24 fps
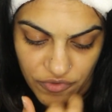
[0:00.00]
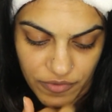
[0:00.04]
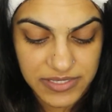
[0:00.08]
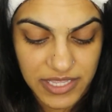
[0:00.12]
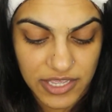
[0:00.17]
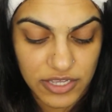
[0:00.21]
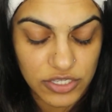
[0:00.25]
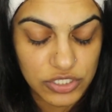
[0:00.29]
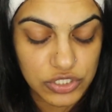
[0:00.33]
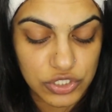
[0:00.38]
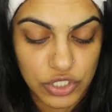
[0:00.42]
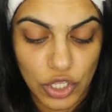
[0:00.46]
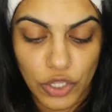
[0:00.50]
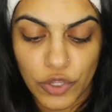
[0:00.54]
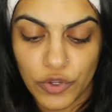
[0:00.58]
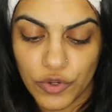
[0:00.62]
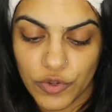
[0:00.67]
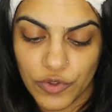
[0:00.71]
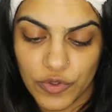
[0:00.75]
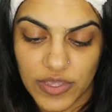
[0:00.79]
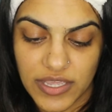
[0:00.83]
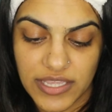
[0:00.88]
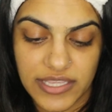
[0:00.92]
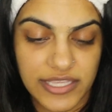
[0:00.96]
They are
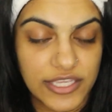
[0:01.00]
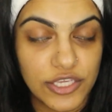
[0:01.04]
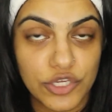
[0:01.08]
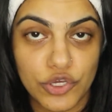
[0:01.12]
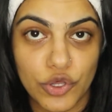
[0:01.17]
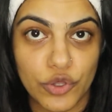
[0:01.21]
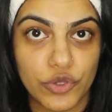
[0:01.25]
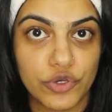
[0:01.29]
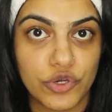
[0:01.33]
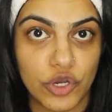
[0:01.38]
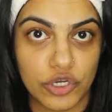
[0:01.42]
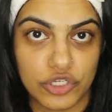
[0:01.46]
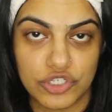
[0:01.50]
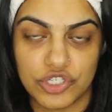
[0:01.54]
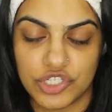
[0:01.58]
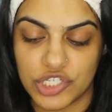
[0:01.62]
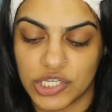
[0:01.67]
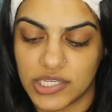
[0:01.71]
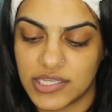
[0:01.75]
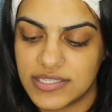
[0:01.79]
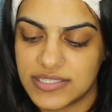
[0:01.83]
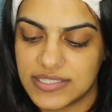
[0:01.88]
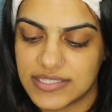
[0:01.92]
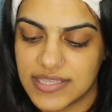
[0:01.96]
so
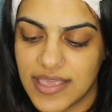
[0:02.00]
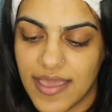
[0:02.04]
eco-conscious.